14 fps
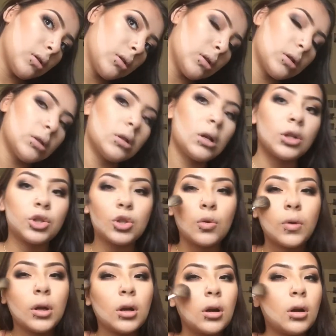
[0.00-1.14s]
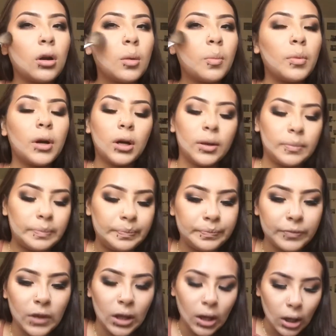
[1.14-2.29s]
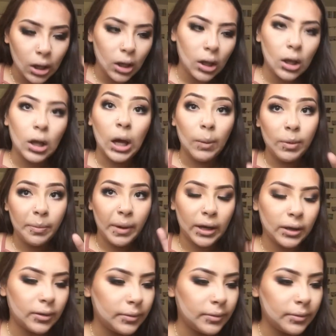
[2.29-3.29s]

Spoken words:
It's not showing up, but I'll be back.